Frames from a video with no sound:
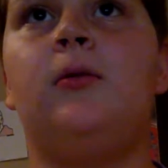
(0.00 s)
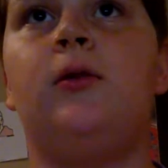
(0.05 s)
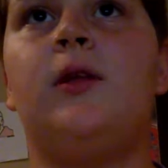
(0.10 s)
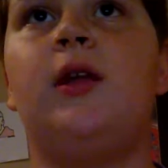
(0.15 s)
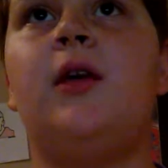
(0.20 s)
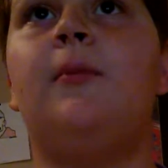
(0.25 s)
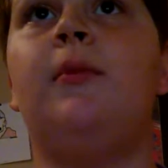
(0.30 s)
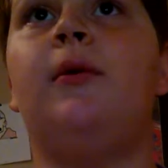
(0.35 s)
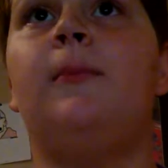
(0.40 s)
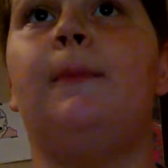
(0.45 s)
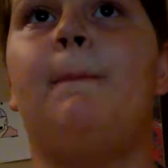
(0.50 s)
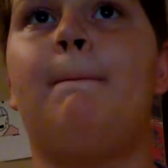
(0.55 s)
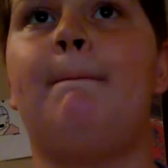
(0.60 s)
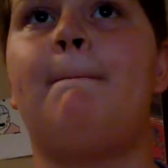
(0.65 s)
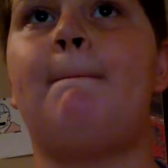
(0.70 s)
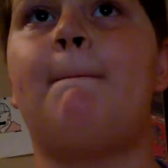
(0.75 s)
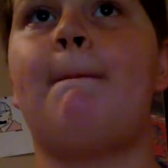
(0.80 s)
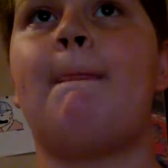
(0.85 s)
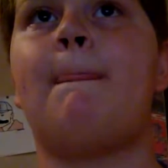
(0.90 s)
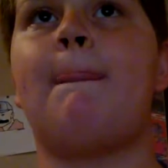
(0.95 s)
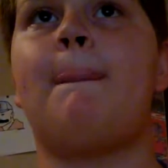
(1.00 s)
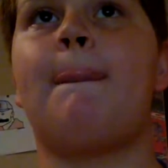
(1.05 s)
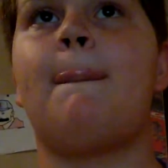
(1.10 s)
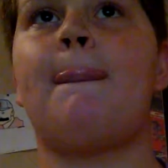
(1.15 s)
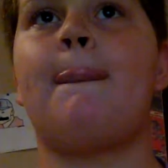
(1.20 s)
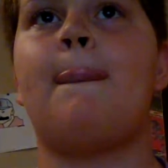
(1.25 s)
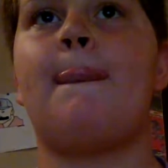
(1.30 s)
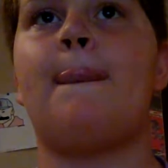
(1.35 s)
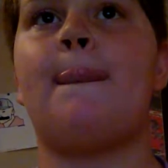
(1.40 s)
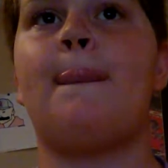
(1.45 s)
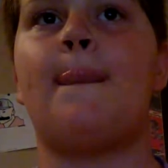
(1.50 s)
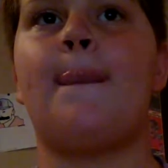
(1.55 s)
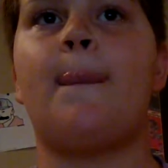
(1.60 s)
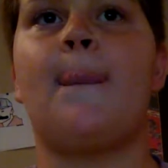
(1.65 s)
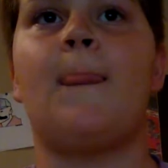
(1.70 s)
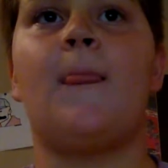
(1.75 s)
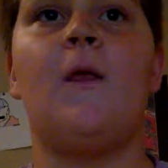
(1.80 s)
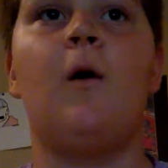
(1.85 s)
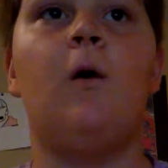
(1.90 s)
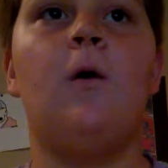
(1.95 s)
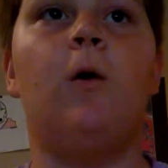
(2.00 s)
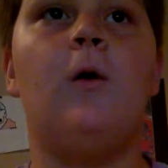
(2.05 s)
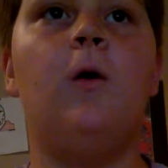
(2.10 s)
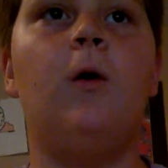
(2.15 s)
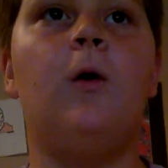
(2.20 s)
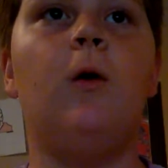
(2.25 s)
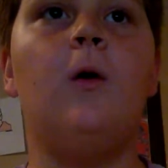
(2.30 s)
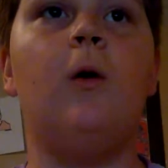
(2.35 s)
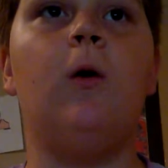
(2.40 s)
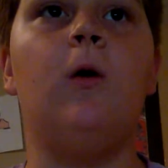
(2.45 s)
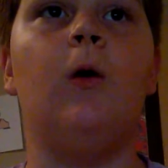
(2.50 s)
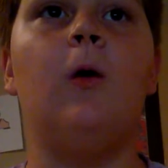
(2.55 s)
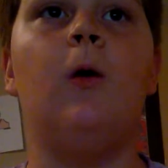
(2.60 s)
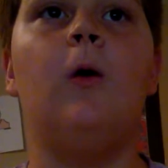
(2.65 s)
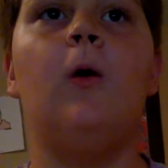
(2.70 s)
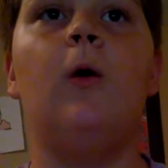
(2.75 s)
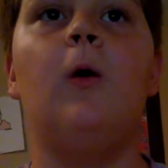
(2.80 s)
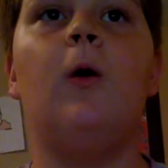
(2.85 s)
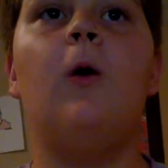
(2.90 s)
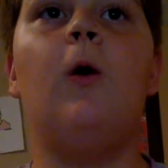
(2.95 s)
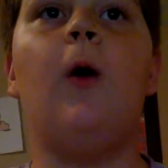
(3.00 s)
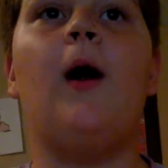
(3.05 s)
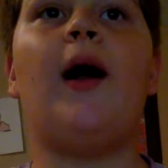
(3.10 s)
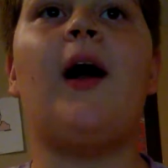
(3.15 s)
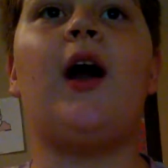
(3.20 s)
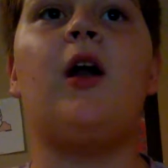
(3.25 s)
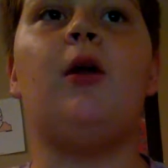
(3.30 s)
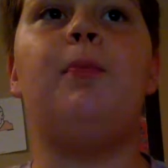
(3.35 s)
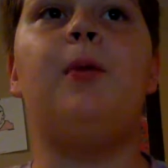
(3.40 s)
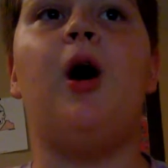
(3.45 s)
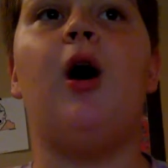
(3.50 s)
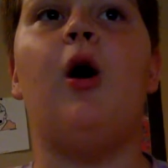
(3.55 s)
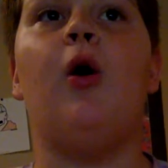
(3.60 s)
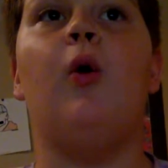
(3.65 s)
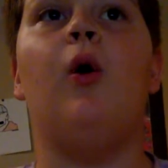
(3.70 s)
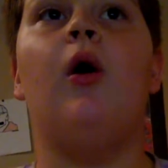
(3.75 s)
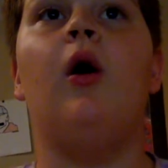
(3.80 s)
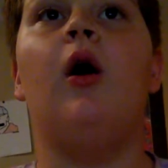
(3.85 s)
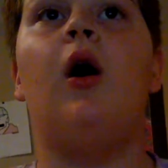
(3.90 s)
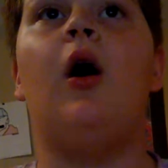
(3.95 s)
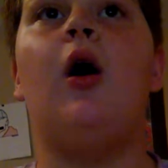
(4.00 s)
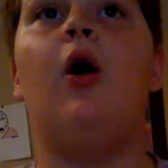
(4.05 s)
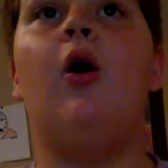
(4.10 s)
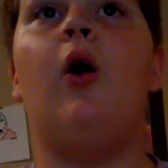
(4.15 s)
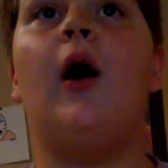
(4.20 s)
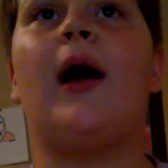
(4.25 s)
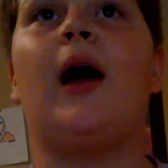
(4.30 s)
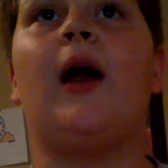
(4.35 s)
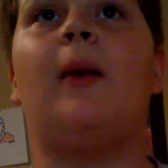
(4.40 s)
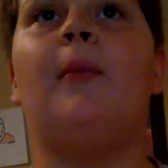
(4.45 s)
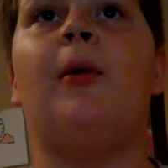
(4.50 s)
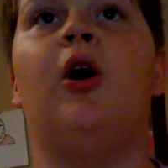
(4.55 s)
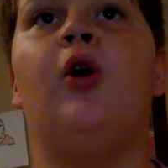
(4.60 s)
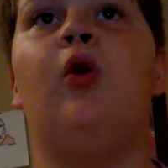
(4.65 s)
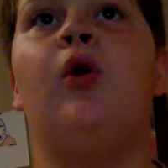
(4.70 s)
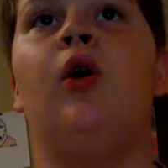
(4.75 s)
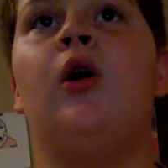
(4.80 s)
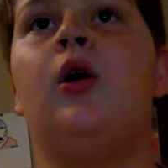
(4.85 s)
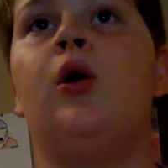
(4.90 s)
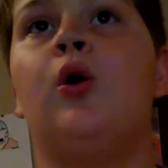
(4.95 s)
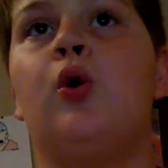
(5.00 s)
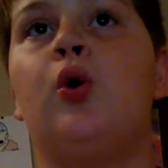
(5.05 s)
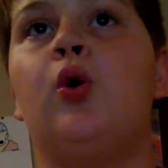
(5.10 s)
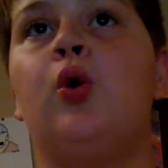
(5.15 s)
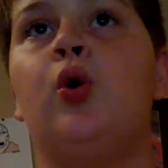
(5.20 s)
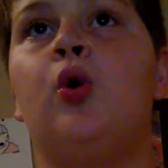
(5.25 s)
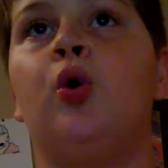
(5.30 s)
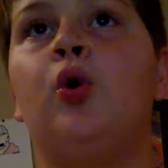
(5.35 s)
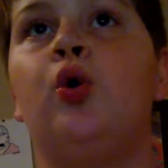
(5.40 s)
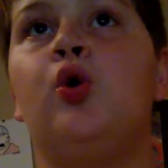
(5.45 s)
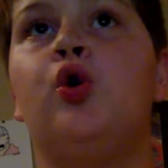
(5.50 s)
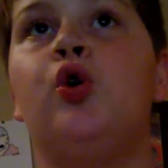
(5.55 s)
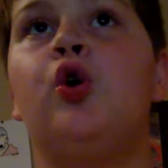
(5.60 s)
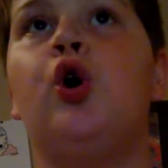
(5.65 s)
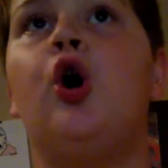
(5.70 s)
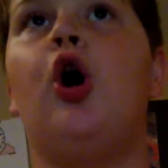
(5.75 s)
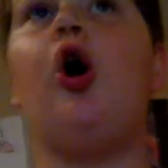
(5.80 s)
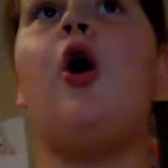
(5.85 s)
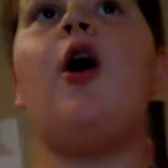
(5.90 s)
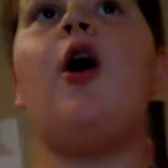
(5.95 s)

Damn it. Mm -hmm. Oh, oh, I got a bow. Oh, I got a bow. Oh,